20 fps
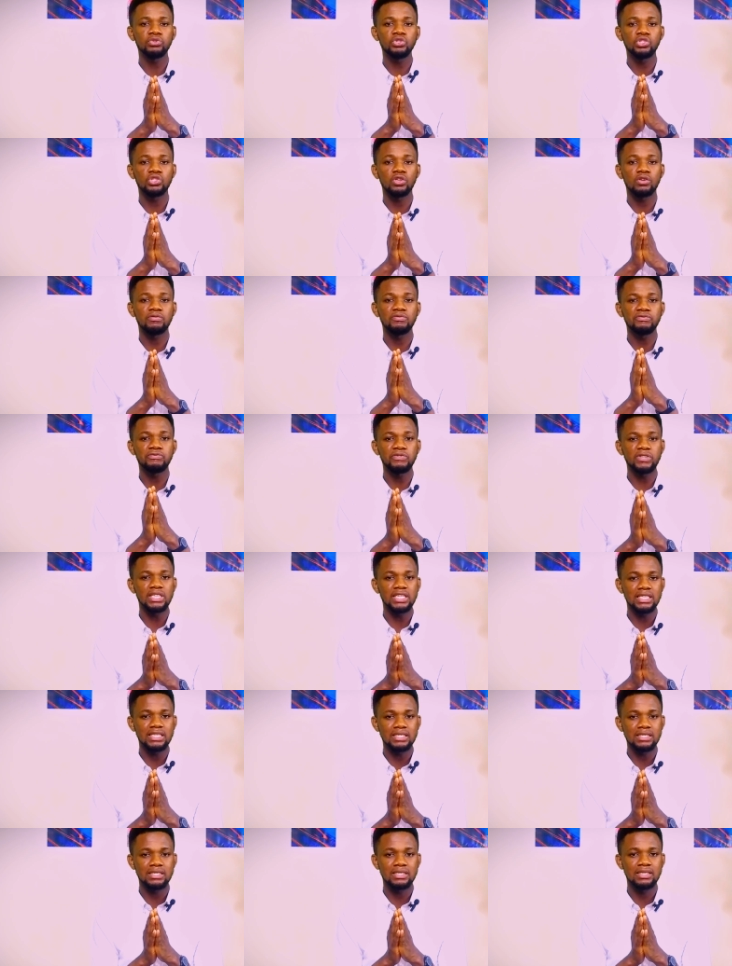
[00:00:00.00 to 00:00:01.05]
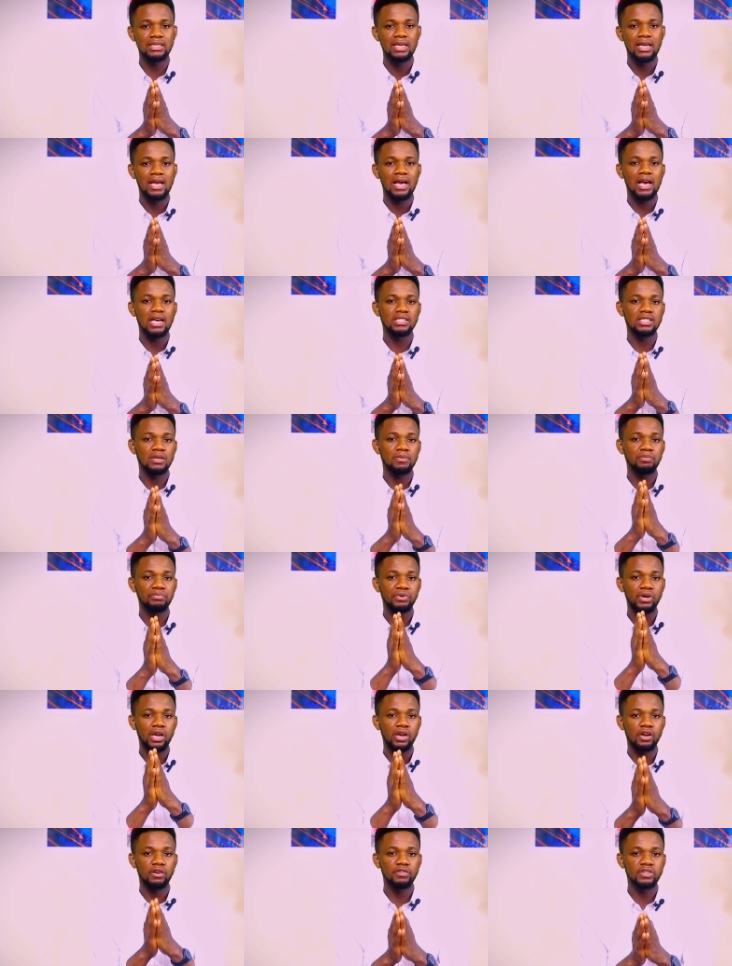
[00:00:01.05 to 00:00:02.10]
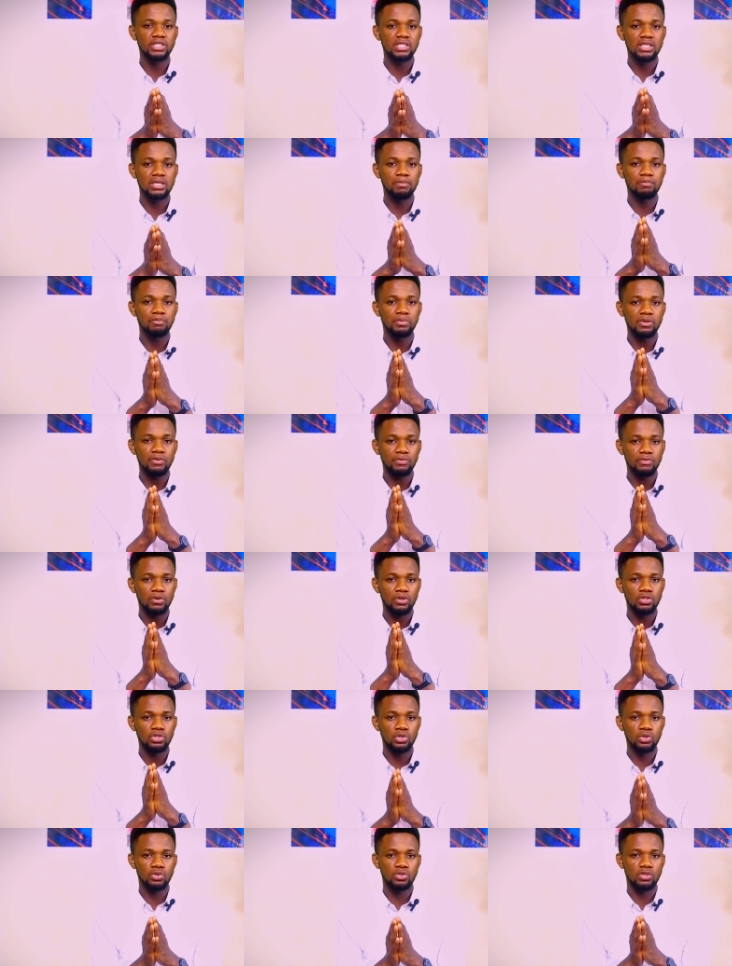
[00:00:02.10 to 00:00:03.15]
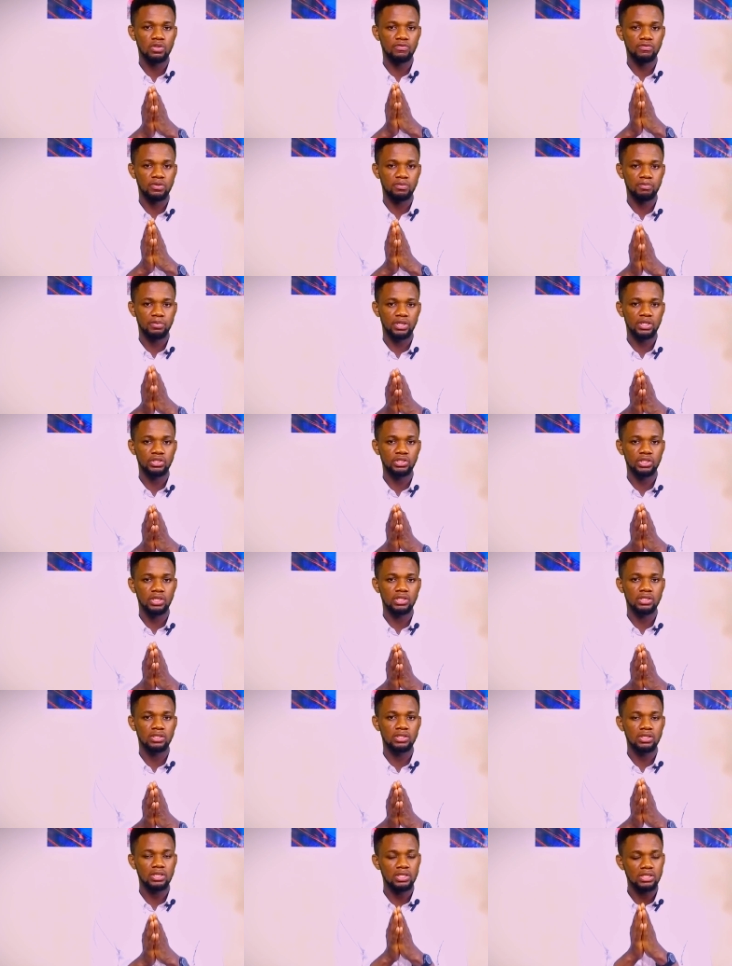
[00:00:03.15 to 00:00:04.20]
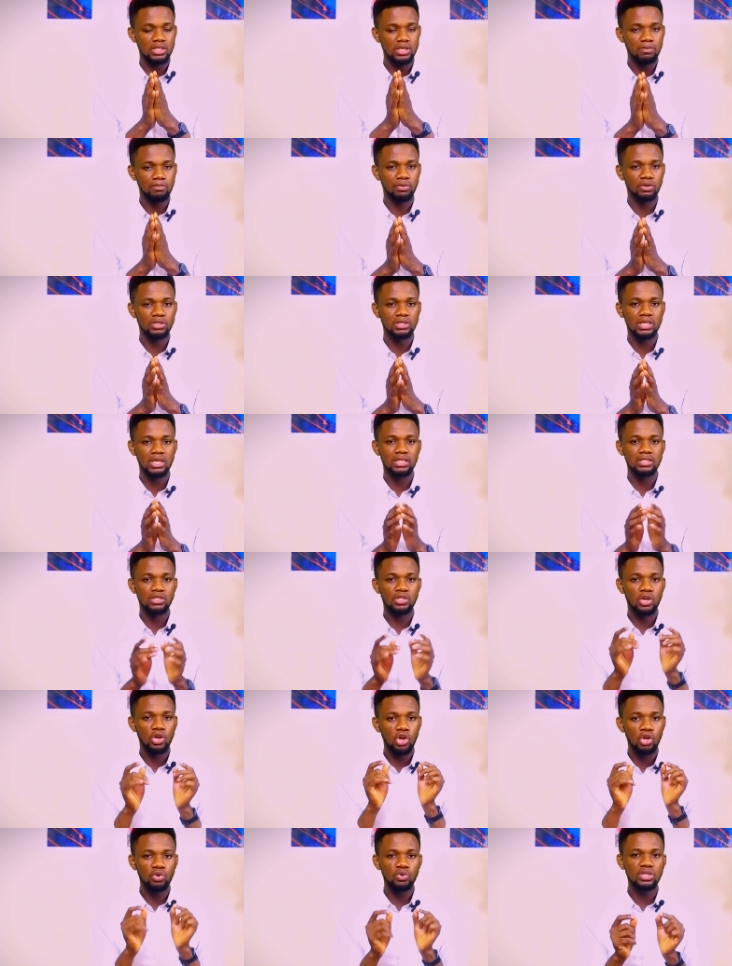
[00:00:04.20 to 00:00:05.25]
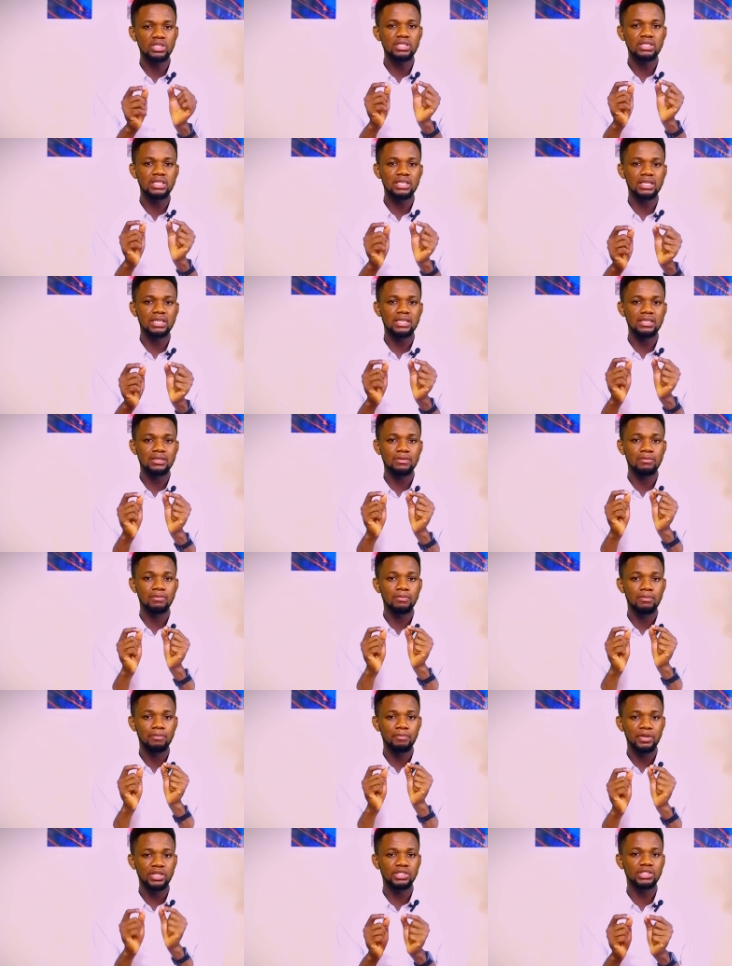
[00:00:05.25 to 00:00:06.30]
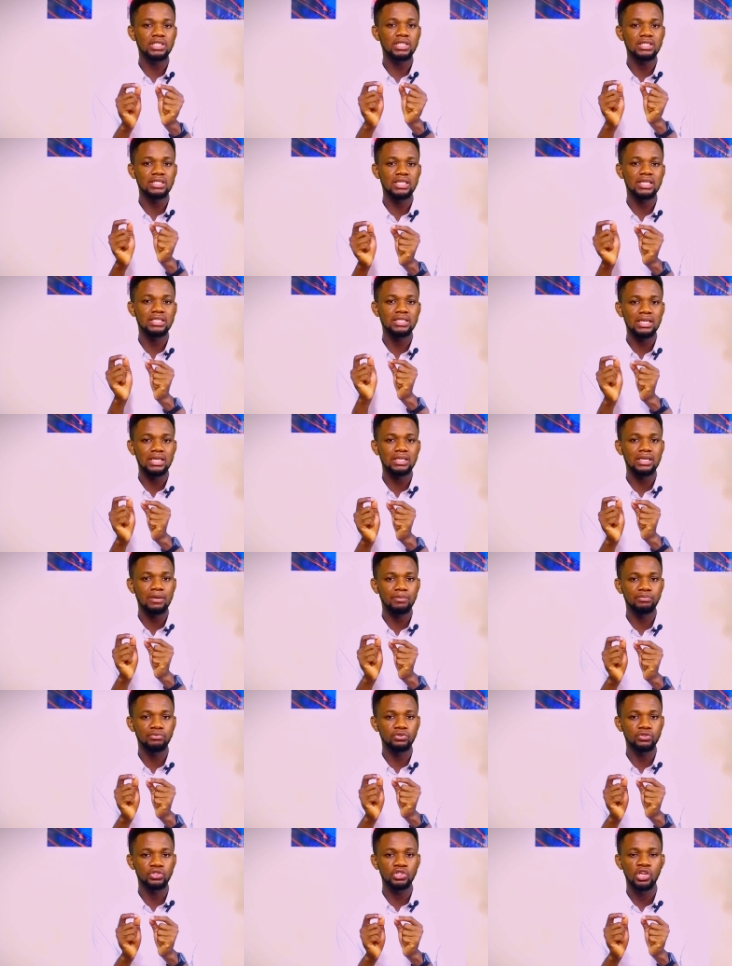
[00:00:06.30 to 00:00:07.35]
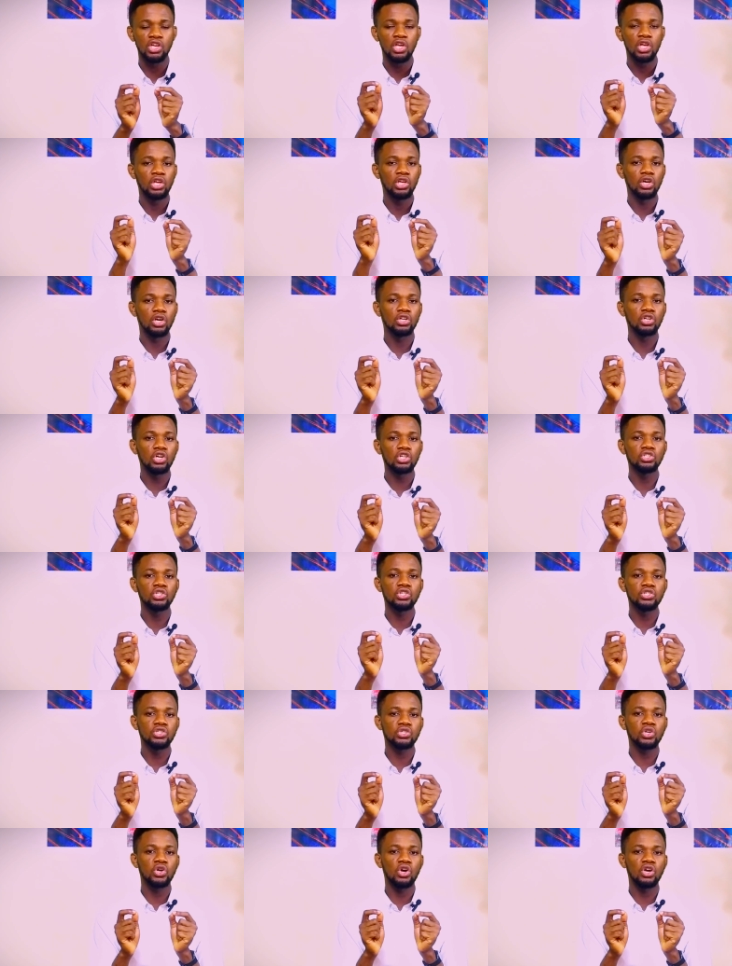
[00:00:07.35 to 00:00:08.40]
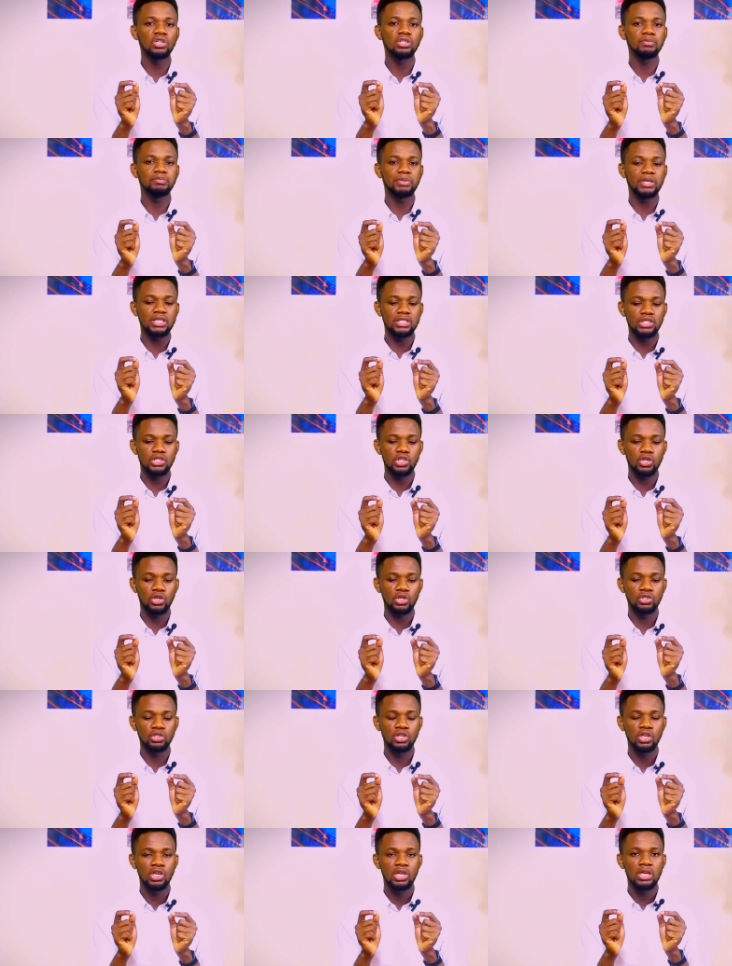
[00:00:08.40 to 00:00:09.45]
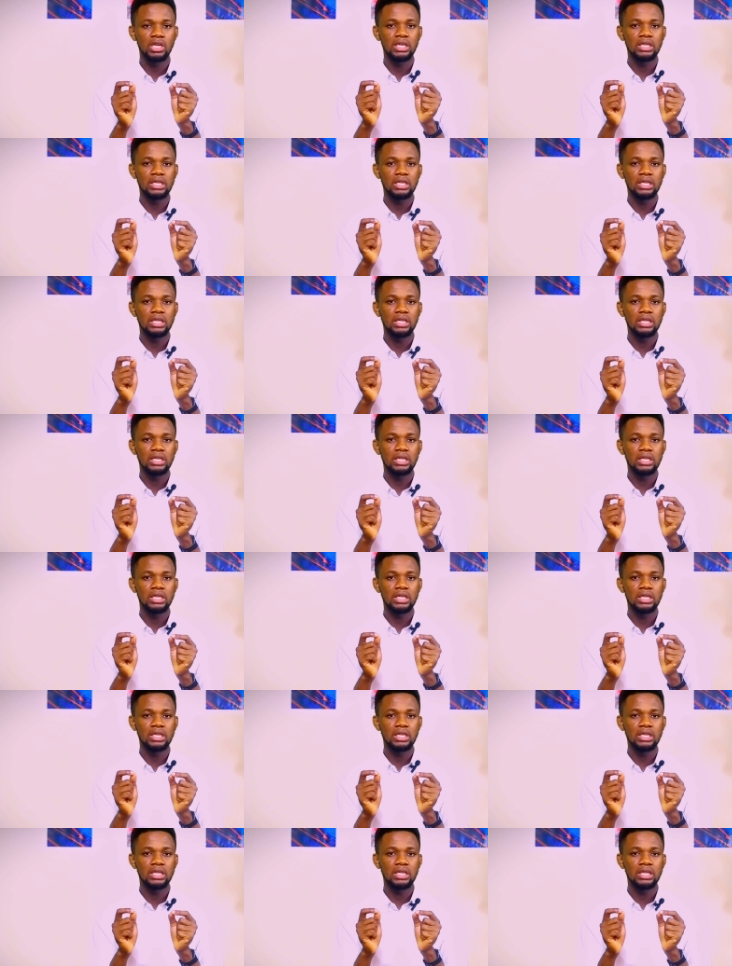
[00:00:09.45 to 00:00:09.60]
put your feelings as a priority before those of the patient. It's important. Always take a patient-centered approach. You're not just scored based on